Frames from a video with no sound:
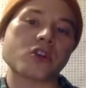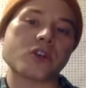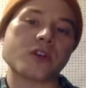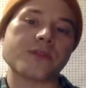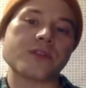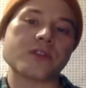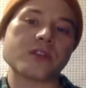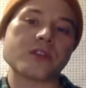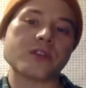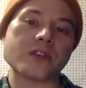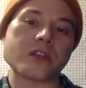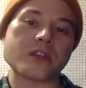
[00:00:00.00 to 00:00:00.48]
of
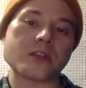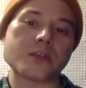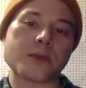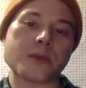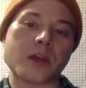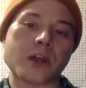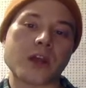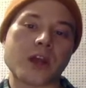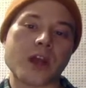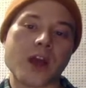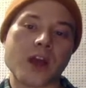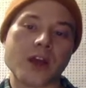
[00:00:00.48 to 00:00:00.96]
diseased
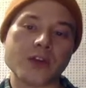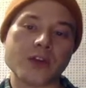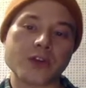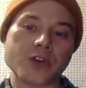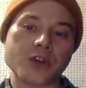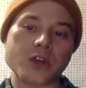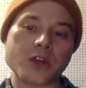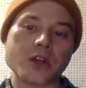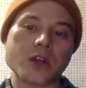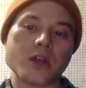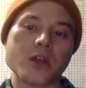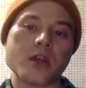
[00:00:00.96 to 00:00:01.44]

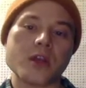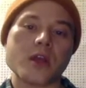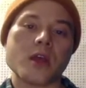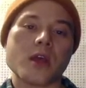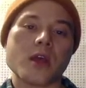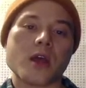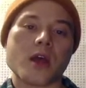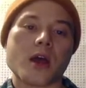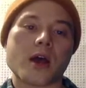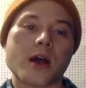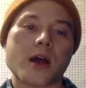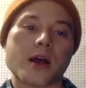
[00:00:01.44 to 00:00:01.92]
mitochondria.
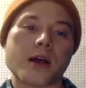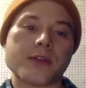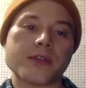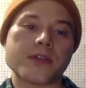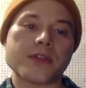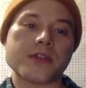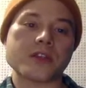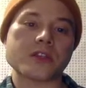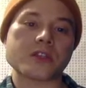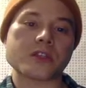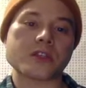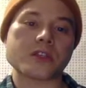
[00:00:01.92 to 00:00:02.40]
Uh,
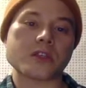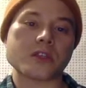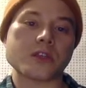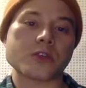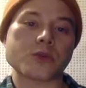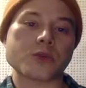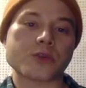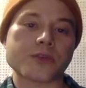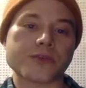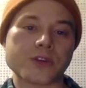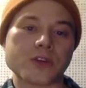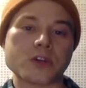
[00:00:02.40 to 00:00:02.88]
this
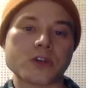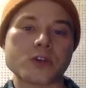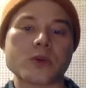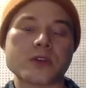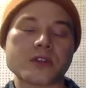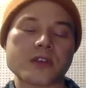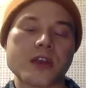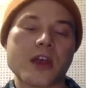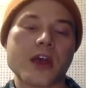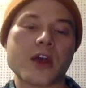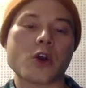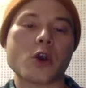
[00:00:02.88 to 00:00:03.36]
is referred to
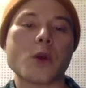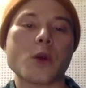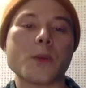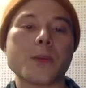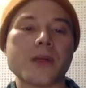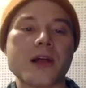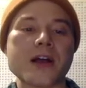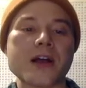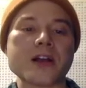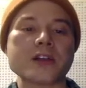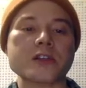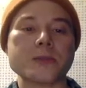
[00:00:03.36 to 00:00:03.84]
as
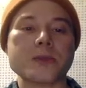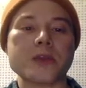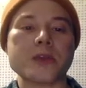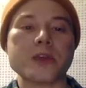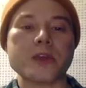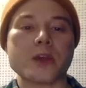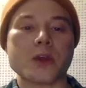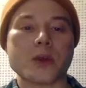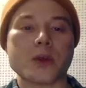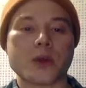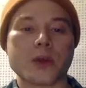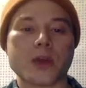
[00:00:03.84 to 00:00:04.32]

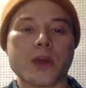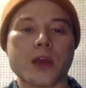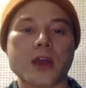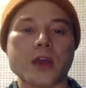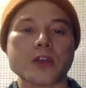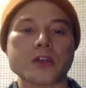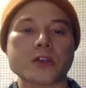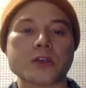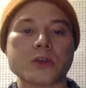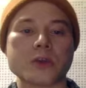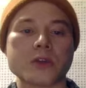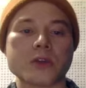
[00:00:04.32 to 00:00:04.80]
heteroplasmy. Okay,
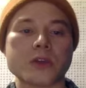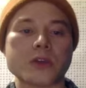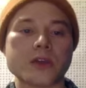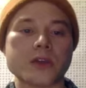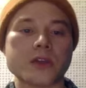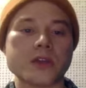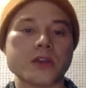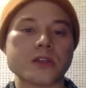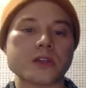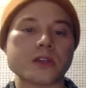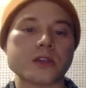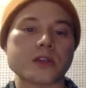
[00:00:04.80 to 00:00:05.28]
so
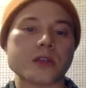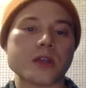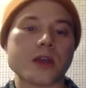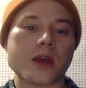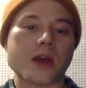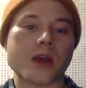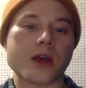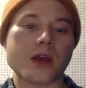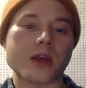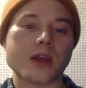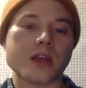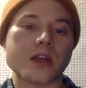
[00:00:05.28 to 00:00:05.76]
he's
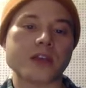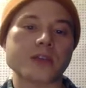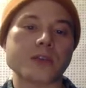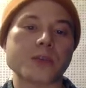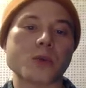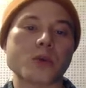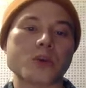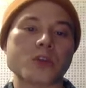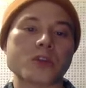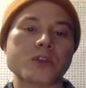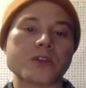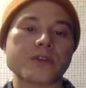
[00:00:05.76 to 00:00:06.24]
uh, he has a
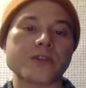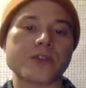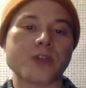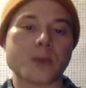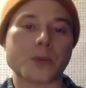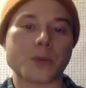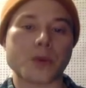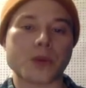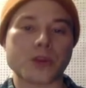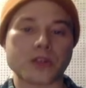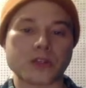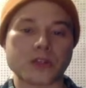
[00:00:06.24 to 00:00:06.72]
more severe
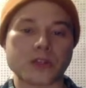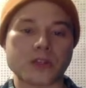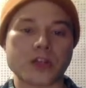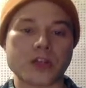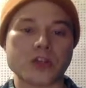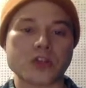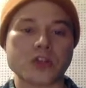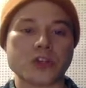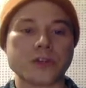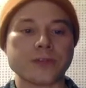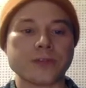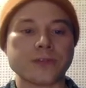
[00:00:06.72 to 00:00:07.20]

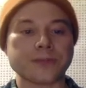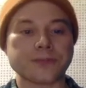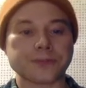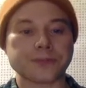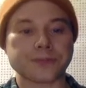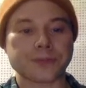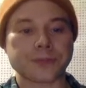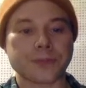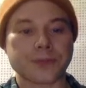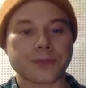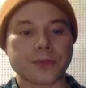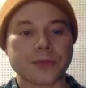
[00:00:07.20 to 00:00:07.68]
presentation.
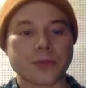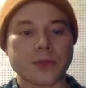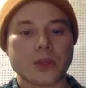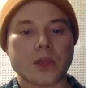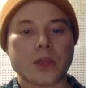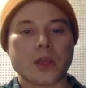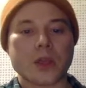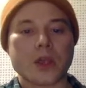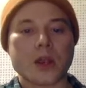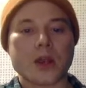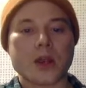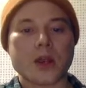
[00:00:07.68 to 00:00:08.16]

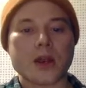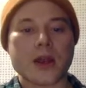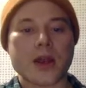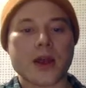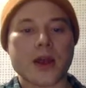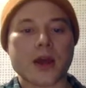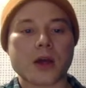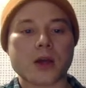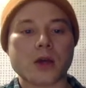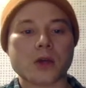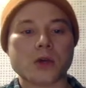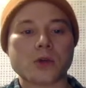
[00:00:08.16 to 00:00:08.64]

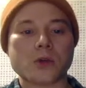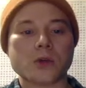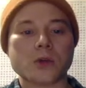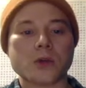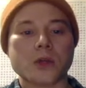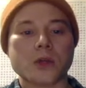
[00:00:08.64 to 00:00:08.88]
Now,